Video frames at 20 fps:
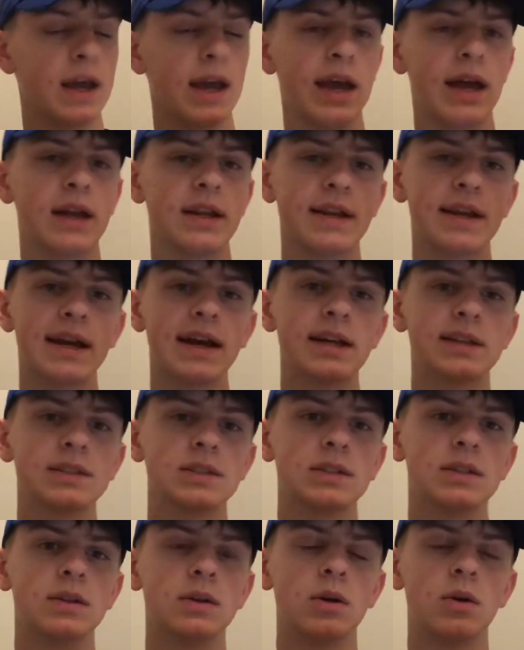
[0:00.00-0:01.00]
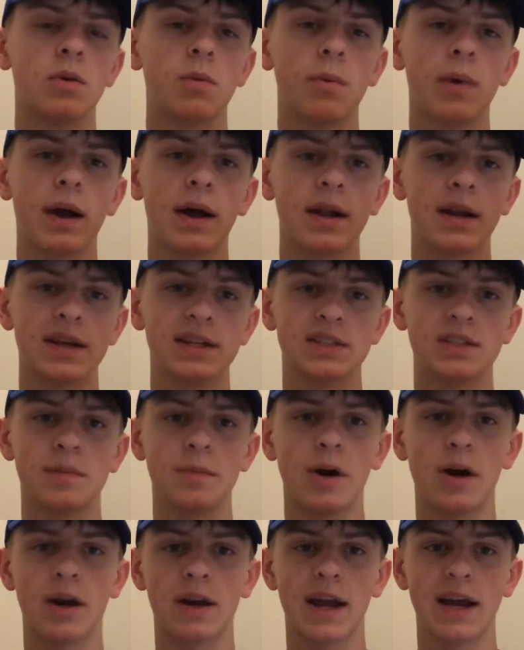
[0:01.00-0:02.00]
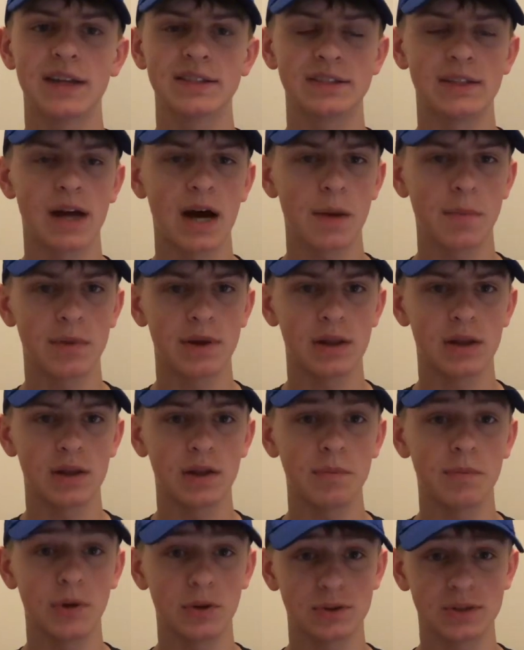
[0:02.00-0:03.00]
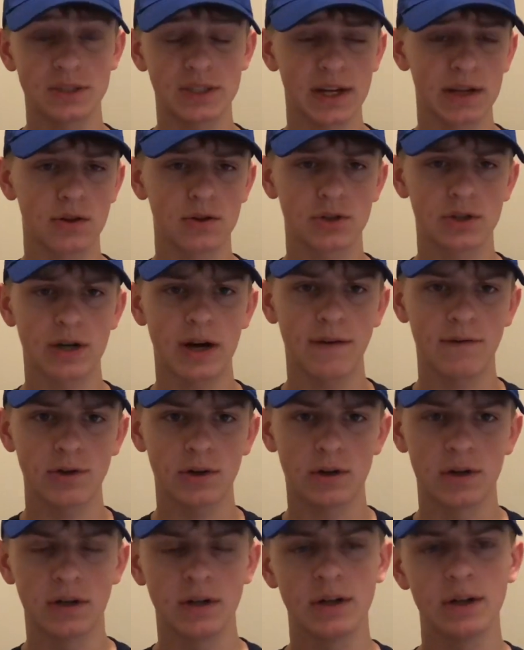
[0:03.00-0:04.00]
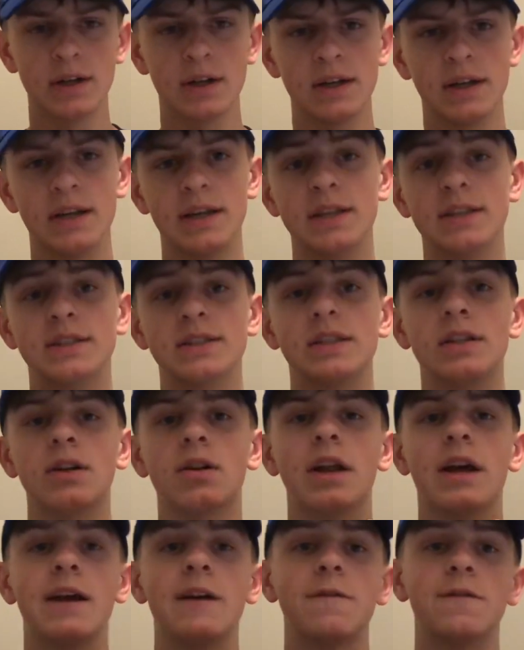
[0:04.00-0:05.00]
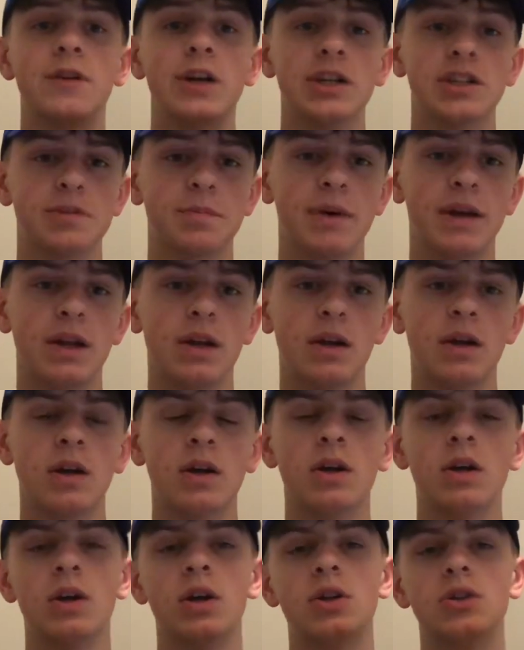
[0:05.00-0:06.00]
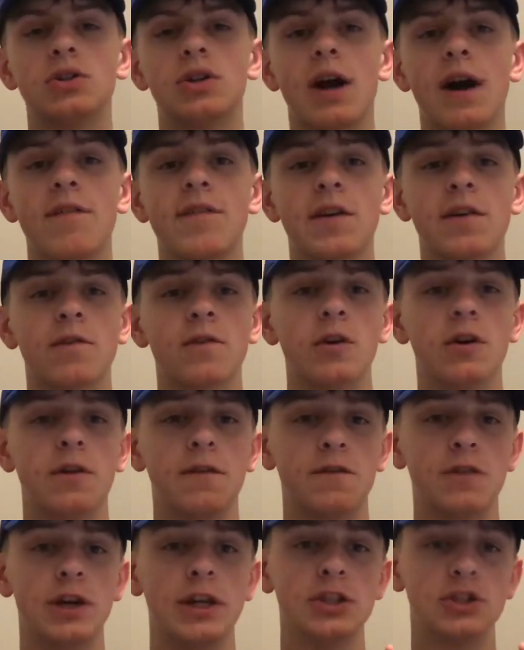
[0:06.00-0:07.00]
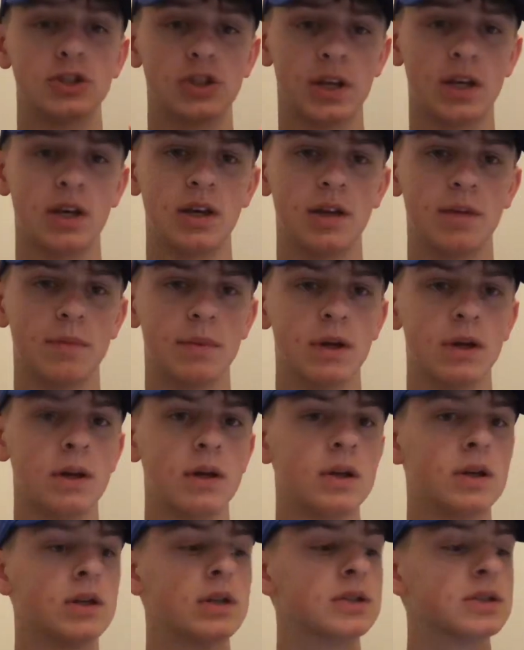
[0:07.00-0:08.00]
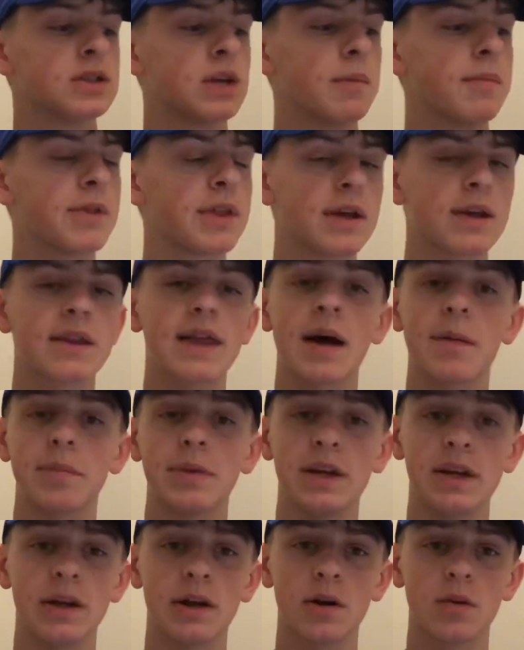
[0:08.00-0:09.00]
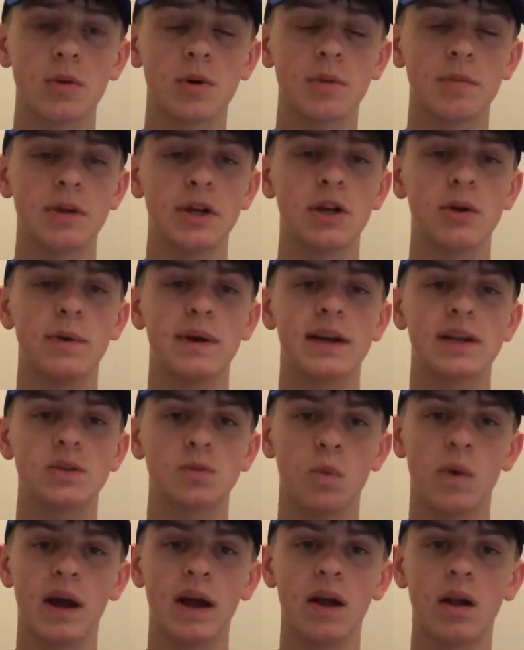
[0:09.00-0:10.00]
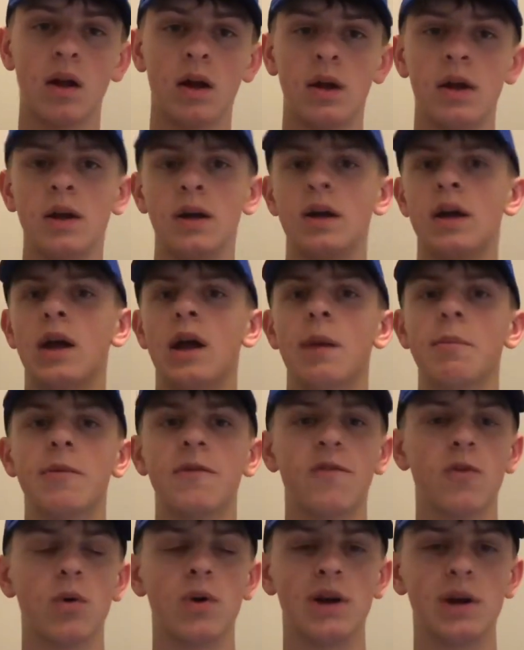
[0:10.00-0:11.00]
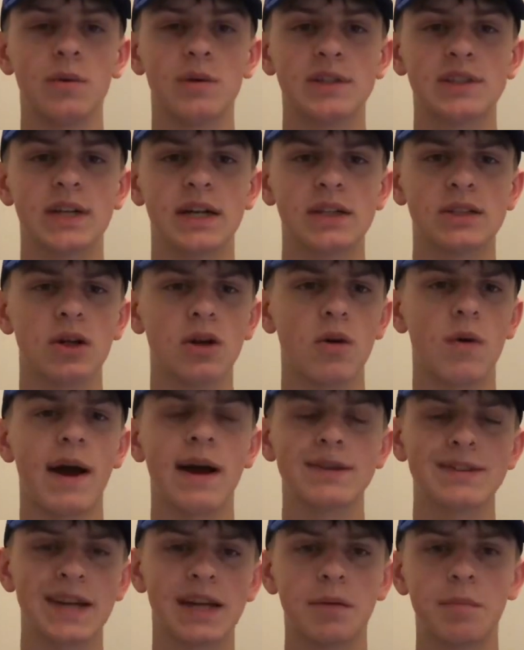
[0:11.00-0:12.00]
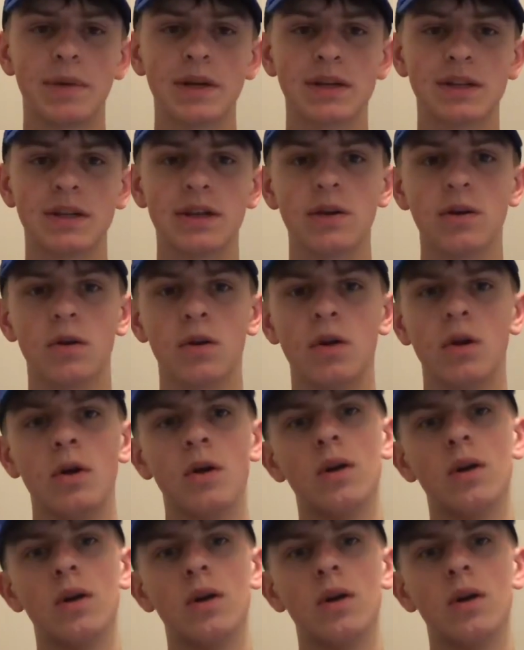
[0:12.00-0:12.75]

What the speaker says: And yes, while Esteban has not been the most stellar driver, he is still a Frenchman driving for a French team. Something that Pierre would be doing as well. And before anyone says, oh, how's that a big deal?